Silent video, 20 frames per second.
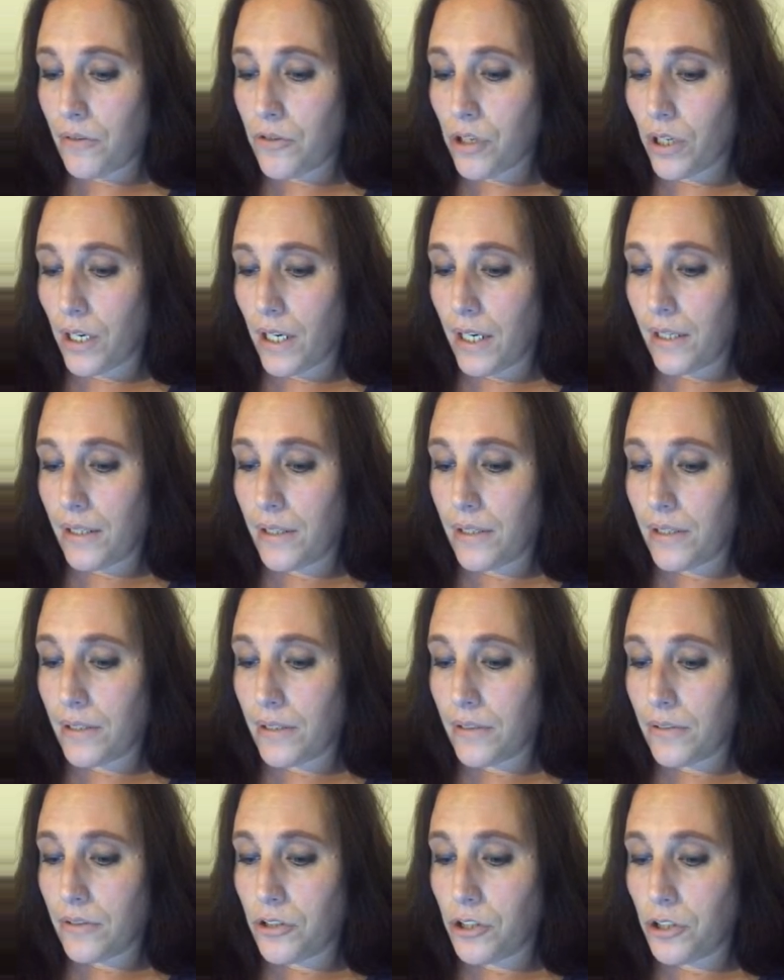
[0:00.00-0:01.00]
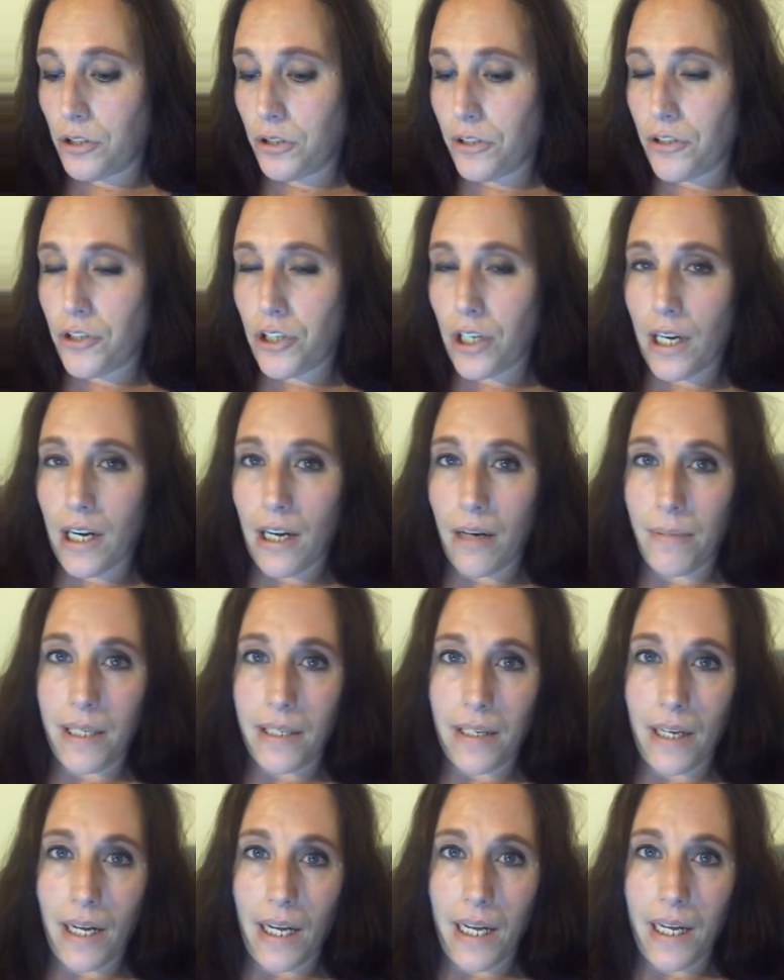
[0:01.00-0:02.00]
trying to do your job
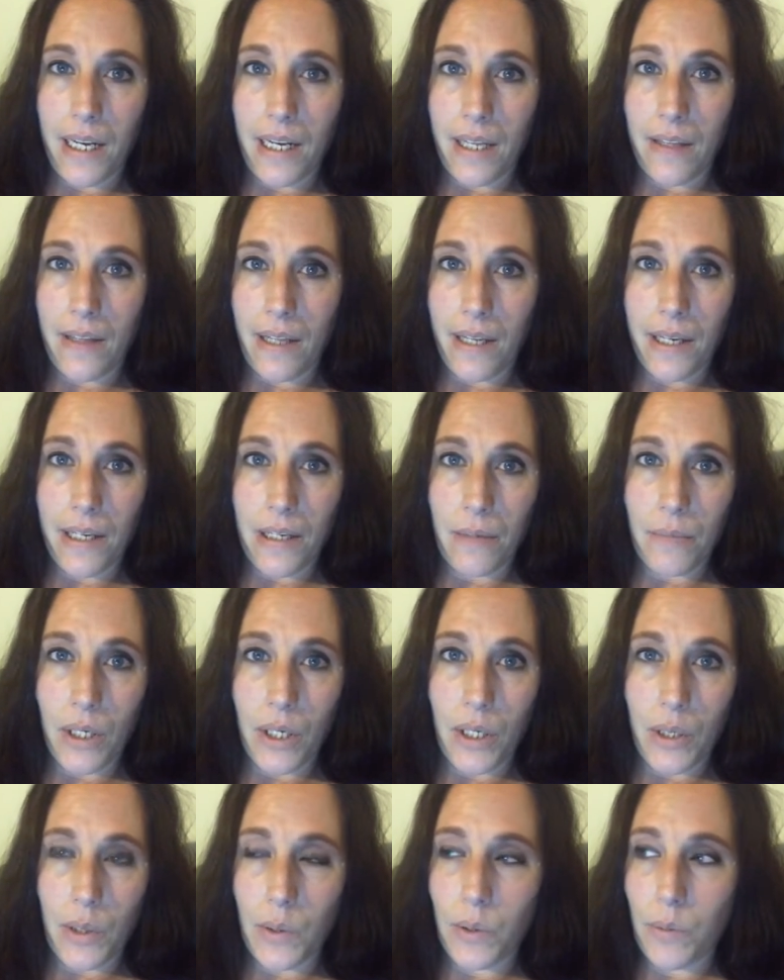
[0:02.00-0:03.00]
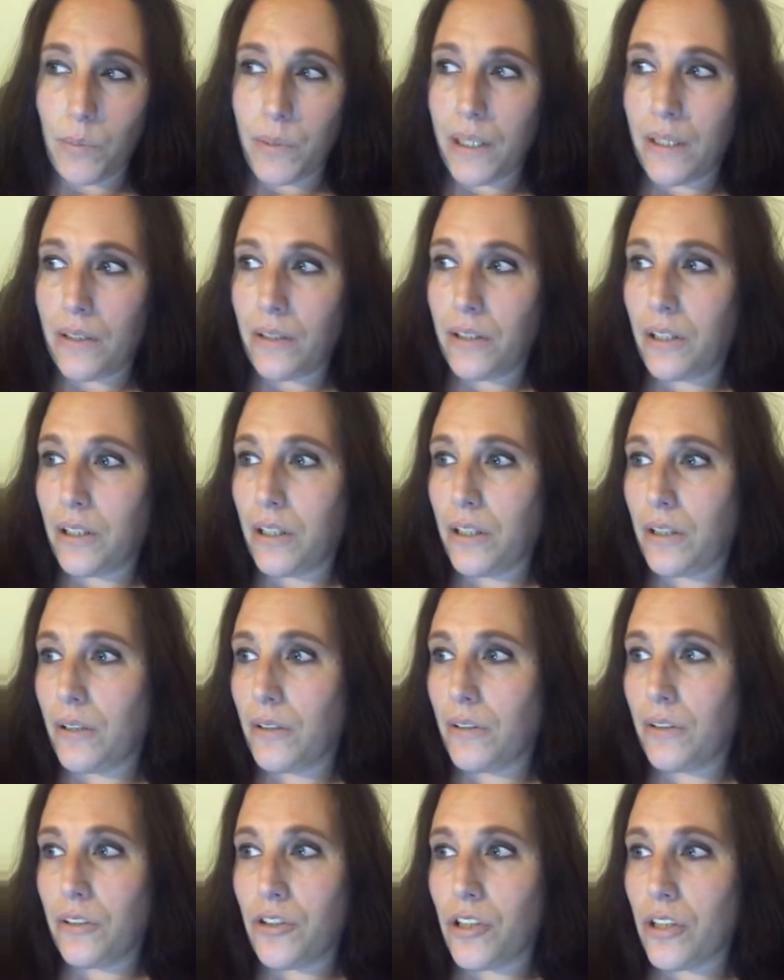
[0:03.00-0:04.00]
at night and then come home
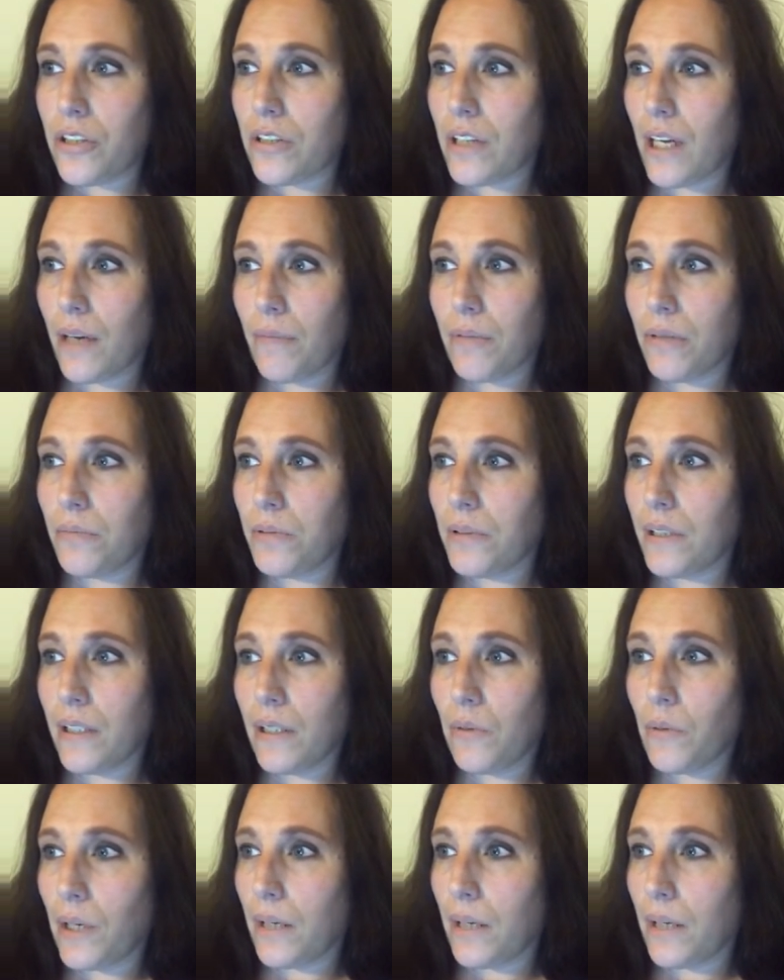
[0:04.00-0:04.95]
and, I'm completely